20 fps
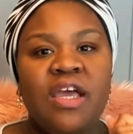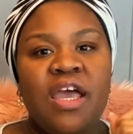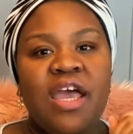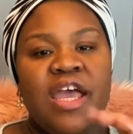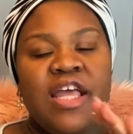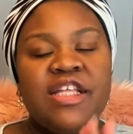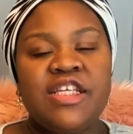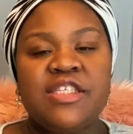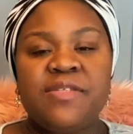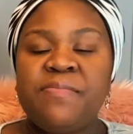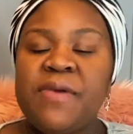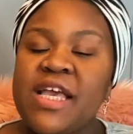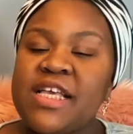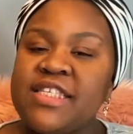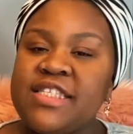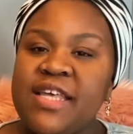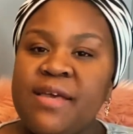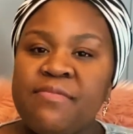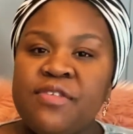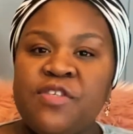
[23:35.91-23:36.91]
and it makes
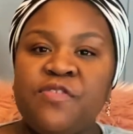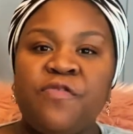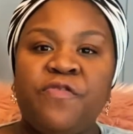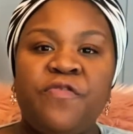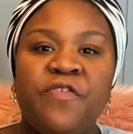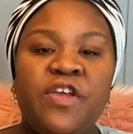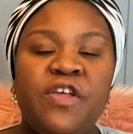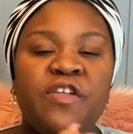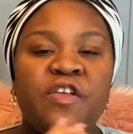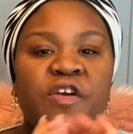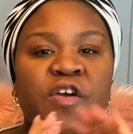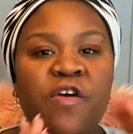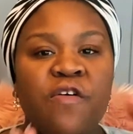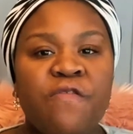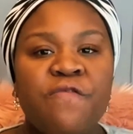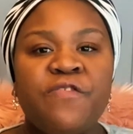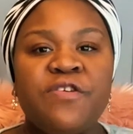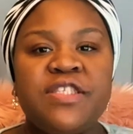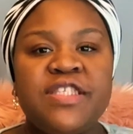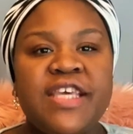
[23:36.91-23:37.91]
them to feel
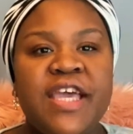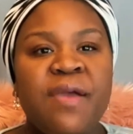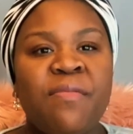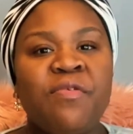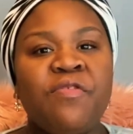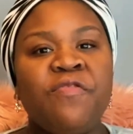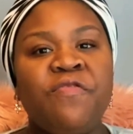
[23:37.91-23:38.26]
comfortable,